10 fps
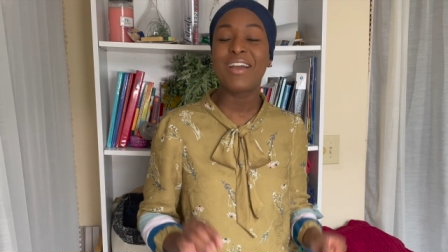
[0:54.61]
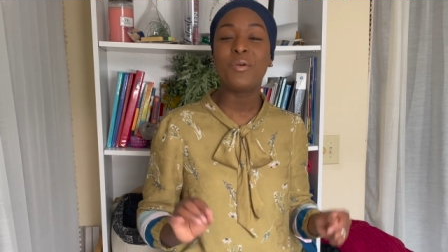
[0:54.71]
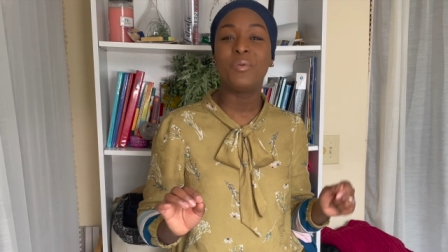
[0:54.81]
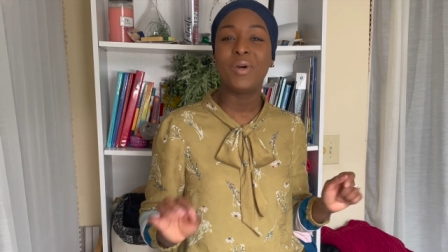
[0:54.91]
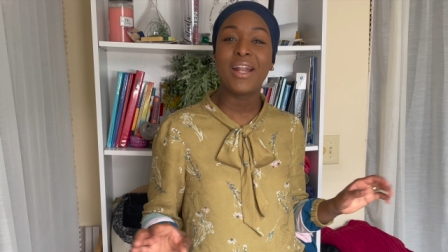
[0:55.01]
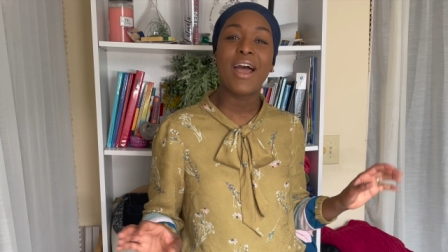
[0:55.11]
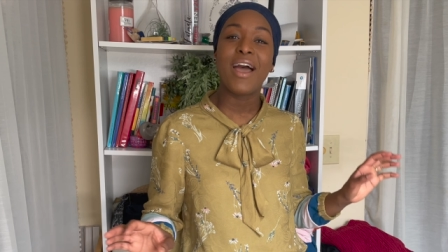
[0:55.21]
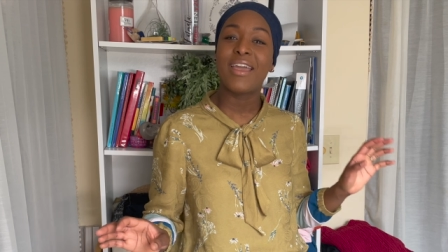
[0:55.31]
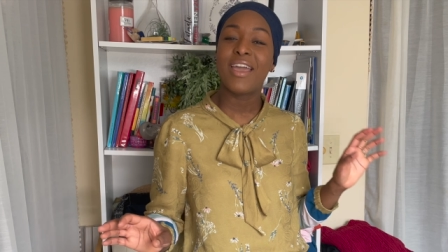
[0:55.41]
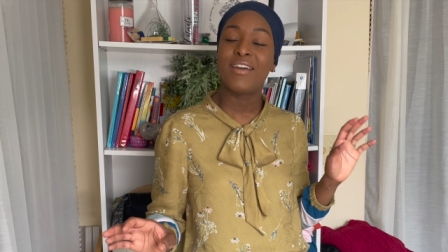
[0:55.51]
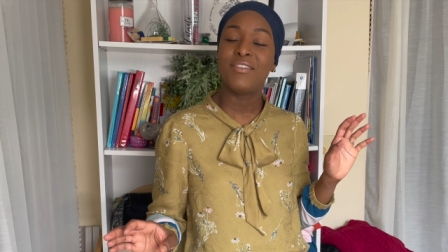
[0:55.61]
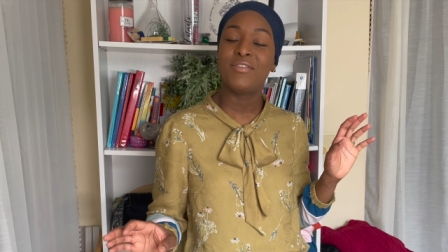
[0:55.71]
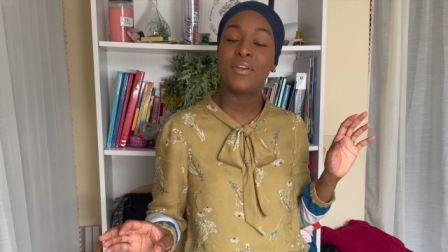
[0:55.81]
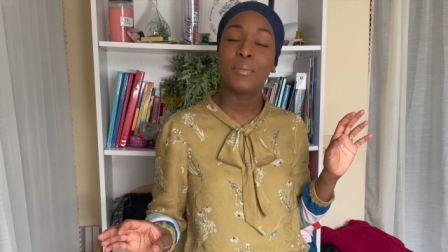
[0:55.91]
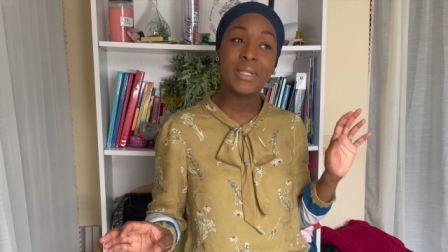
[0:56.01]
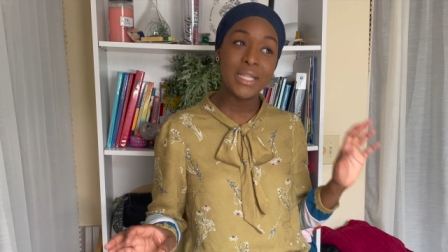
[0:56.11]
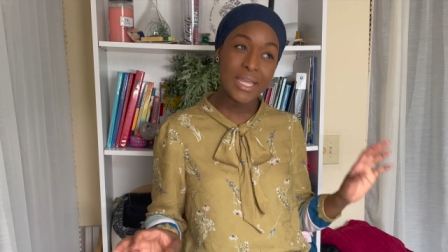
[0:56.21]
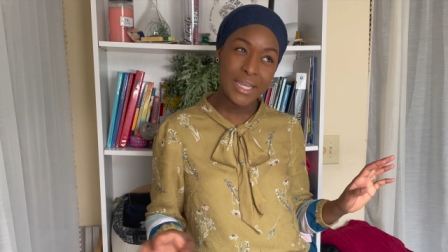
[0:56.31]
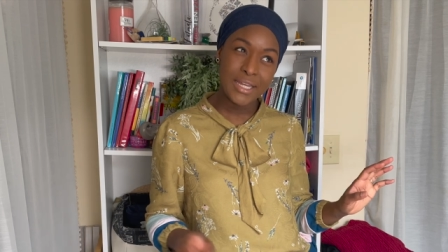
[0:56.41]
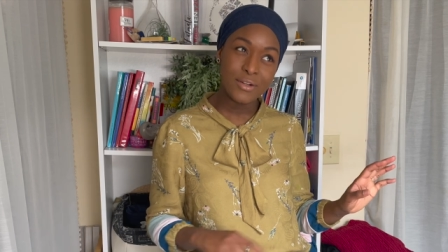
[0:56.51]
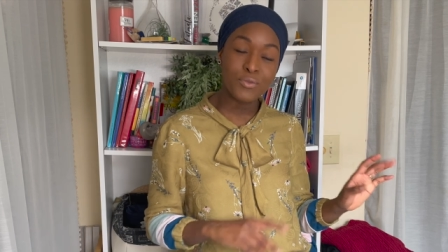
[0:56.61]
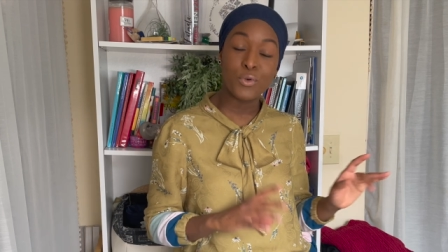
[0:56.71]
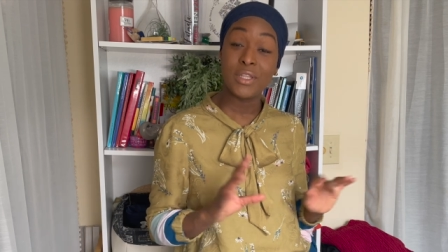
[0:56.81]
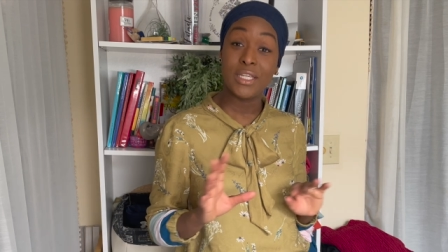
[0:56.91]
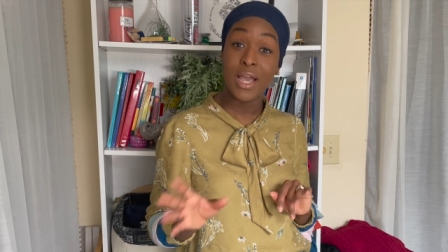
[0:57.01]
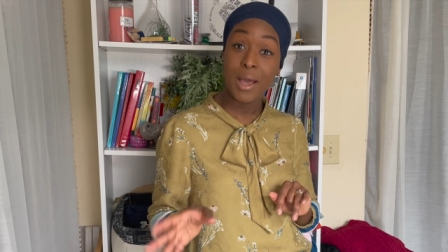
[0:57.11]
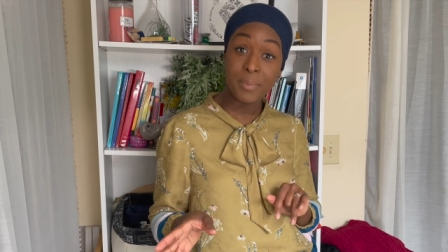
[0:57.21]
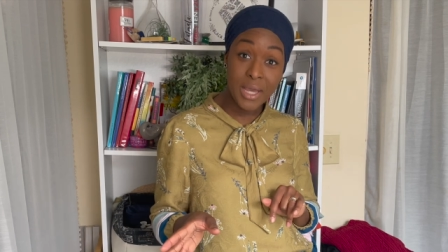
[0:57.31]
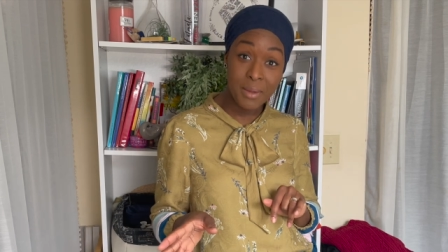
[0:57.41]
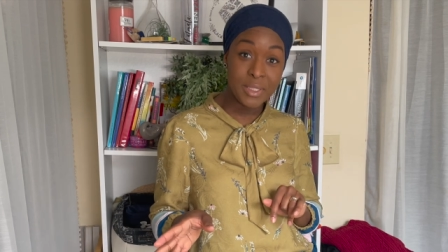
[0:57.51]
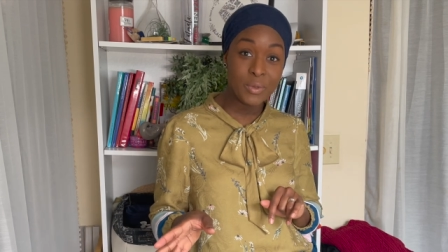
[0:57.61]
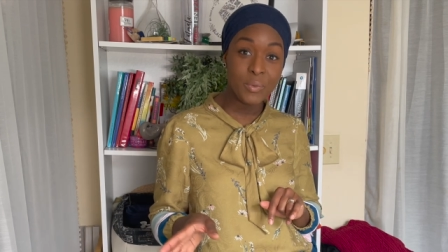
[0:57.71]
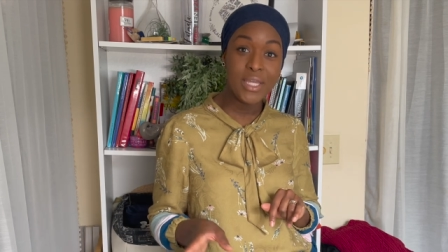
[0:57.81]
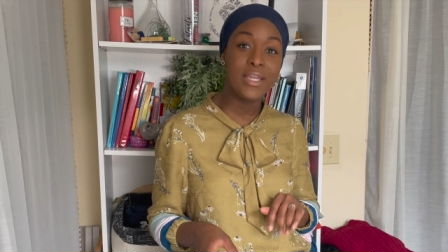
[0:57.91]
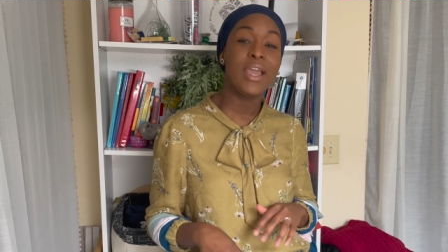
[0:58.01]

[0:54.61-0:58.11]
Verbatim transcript: what I have planned for the upcoming week,